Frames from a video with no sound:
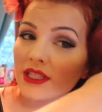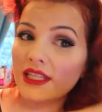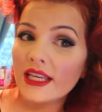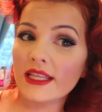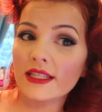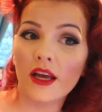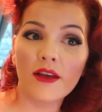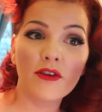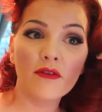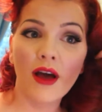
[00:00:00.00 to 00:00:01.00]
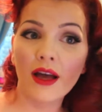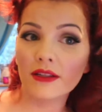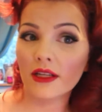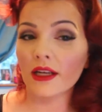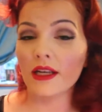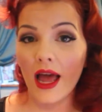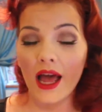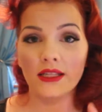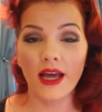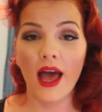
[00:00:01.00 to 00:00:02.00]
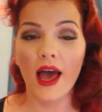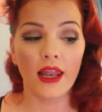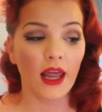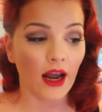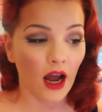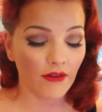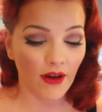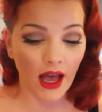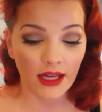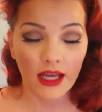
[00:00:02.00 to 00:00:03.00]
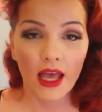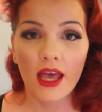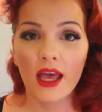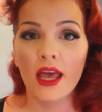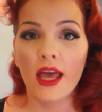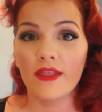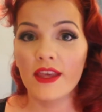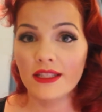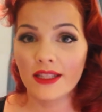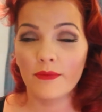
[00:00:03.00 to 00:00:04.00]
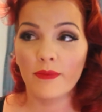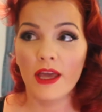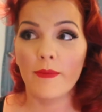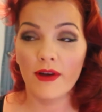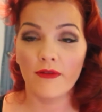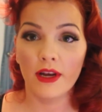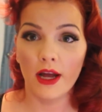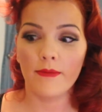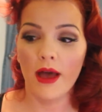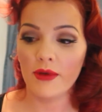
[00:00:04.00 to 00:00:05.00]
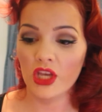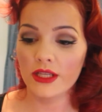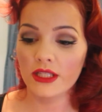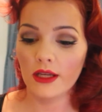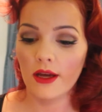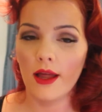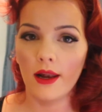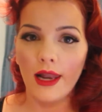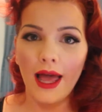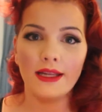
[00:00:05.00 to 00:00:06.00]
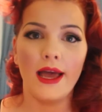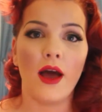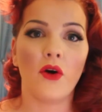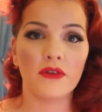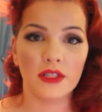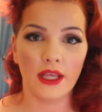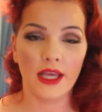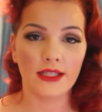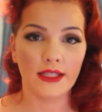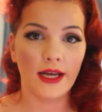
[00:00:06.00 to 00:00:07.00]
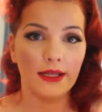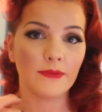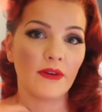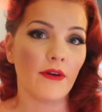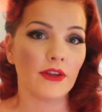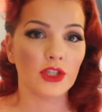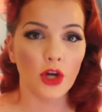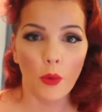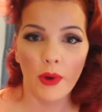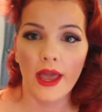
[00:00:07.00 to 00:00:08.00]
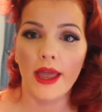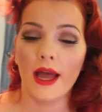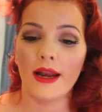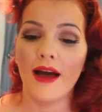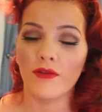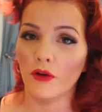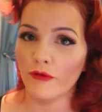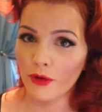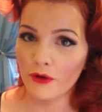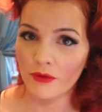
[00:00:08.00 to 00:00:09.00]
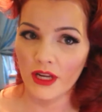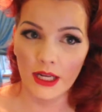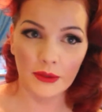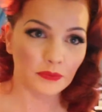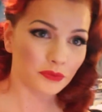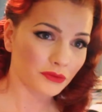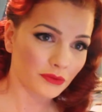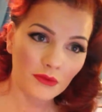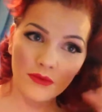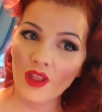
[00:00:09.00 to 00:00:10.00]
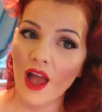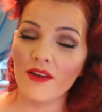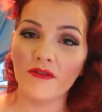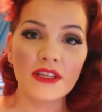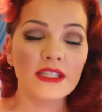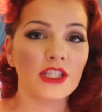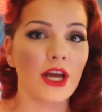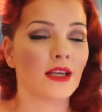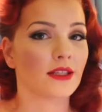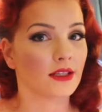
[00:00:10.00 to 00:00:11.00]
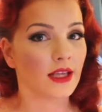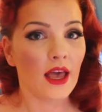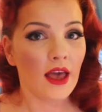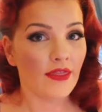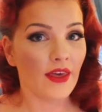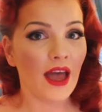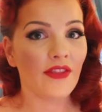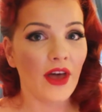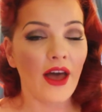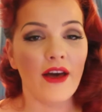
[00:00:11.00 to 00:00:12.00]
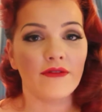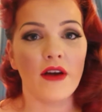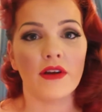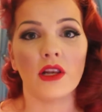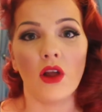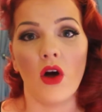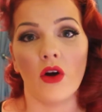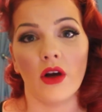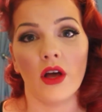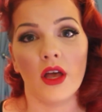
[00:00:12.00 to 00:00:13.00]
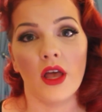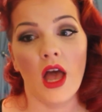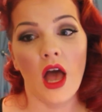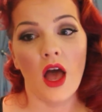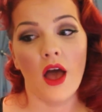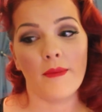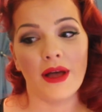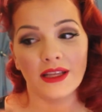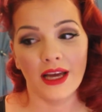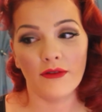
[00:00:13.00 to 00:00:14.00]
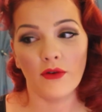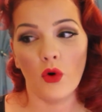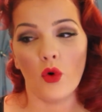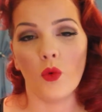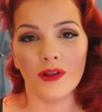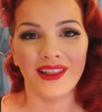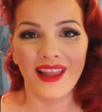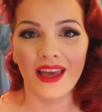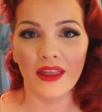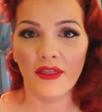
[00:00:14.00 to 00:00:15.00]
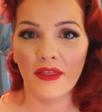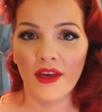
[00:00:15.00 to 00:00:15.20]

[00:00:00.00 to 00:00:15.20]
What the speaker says: is easier. If you've had layered hair like I've had, this can be a bit of a nightmare because layered hair obviously is designed to be very choppy and have a lot of movement in it. And vintage hairstyles, they had their hair very long and kind of all one length,